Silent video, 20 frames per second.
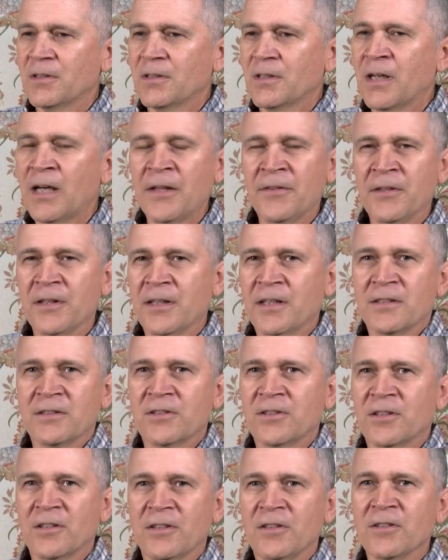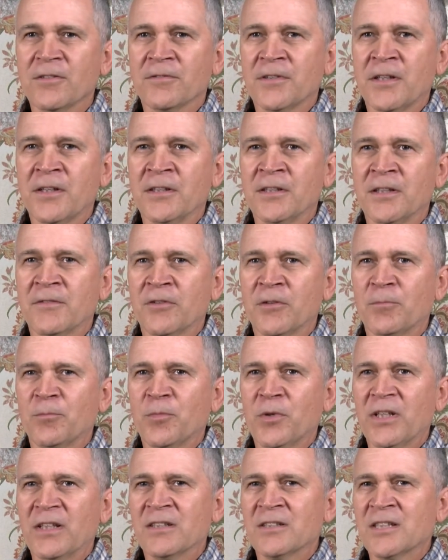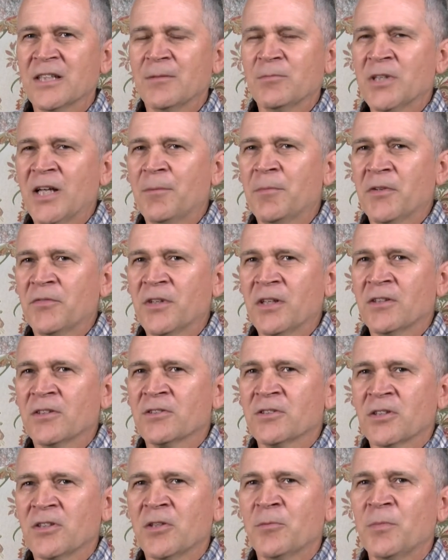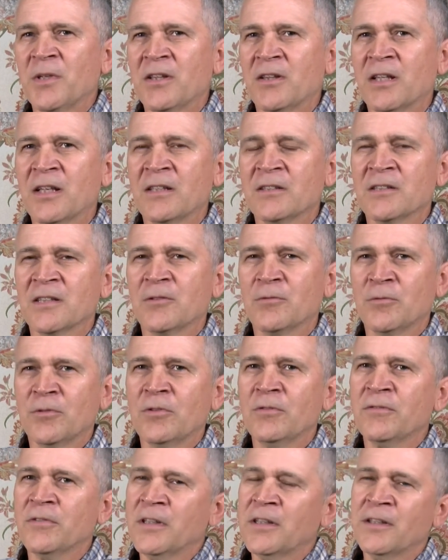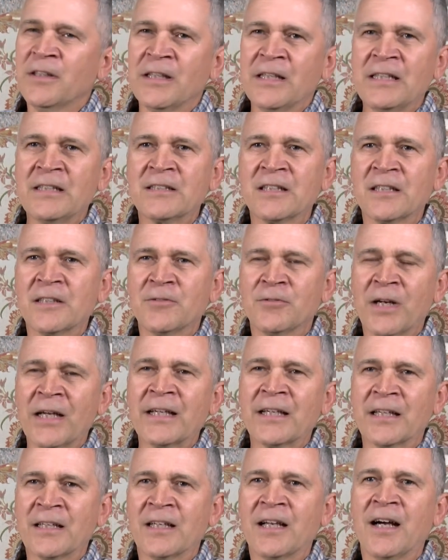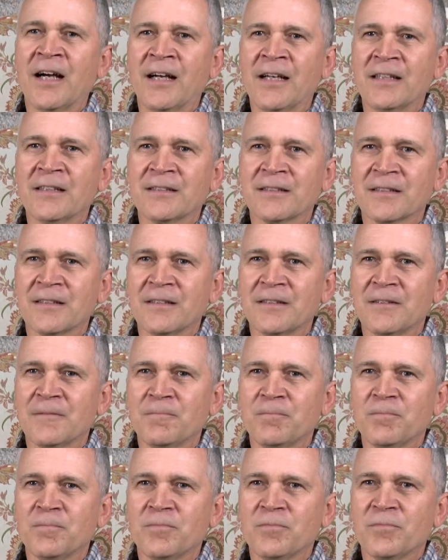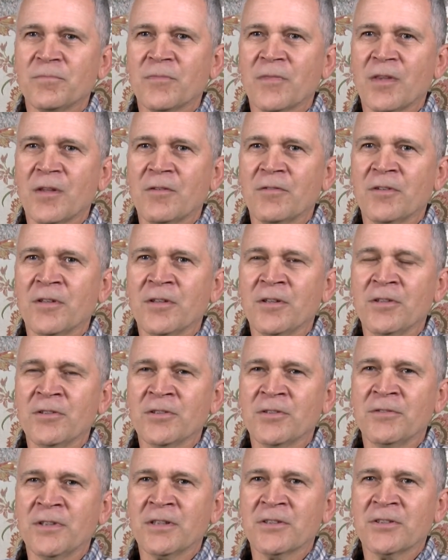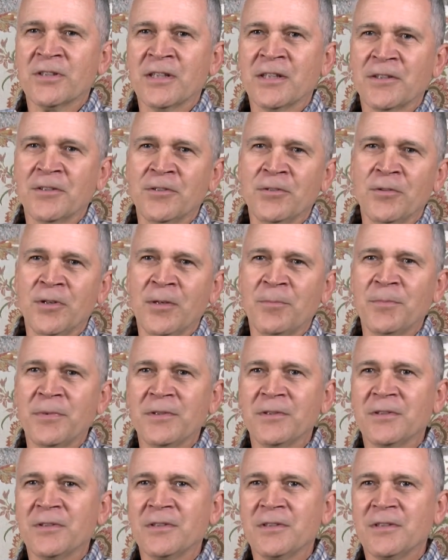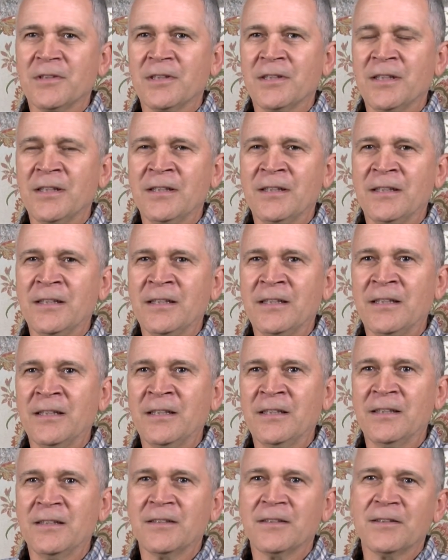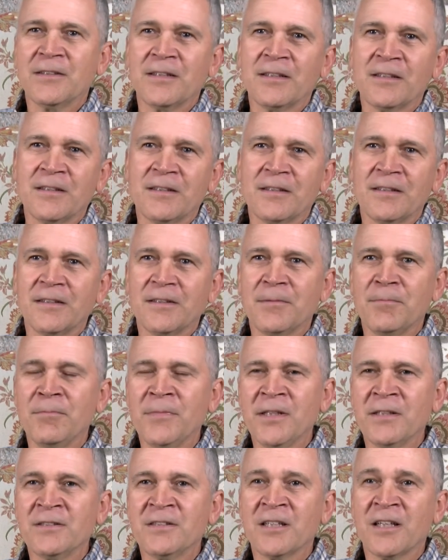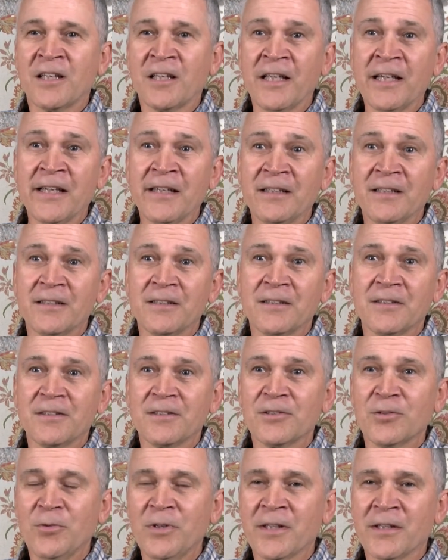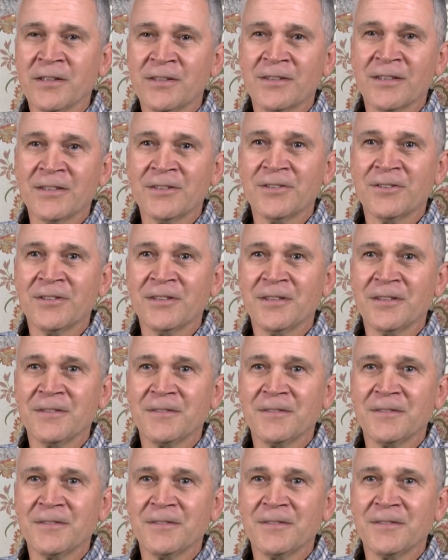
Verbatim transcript: I think it's going to look very different. But at the same time, I think there's going to be things that we'll very easily recognize for those of us that grew up in the mid to late 20th century.